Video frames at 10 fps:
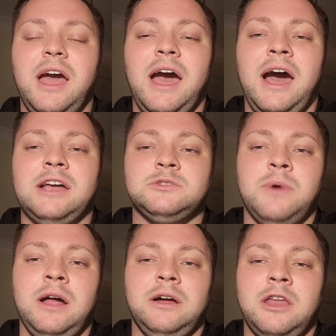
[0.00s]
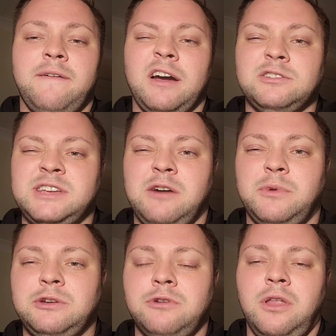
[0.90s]
as well. I know that goes out the
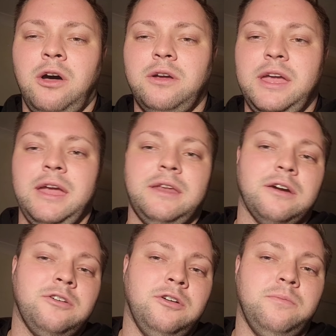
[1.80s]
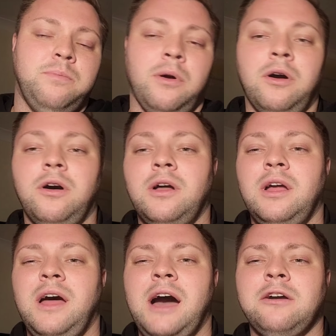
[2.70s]
window a lot in Cup, but
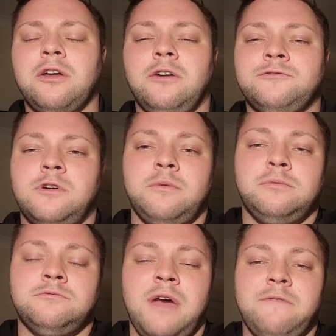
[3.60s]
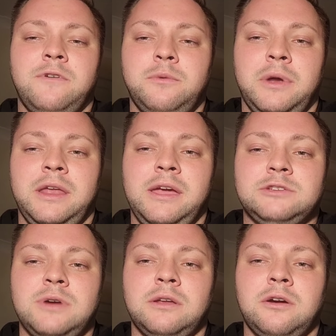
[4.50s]
I'm going to go for a Retford win here.
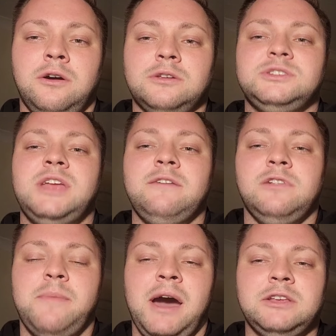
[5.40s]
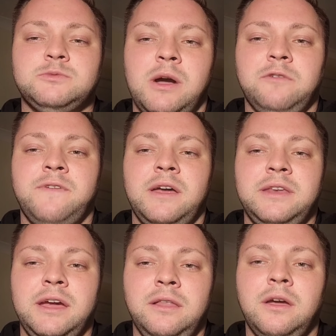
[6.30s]
So I'm going to go Staveley Miners Welfare
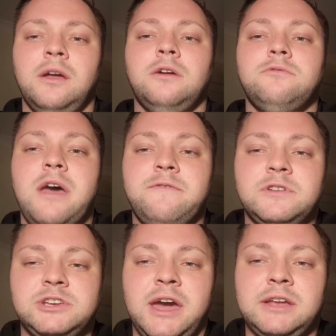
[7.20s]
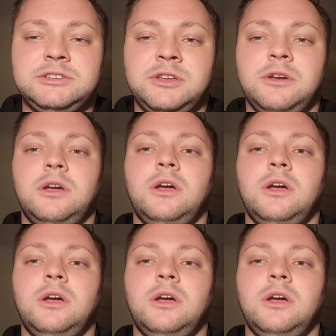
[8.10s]
0, Retford United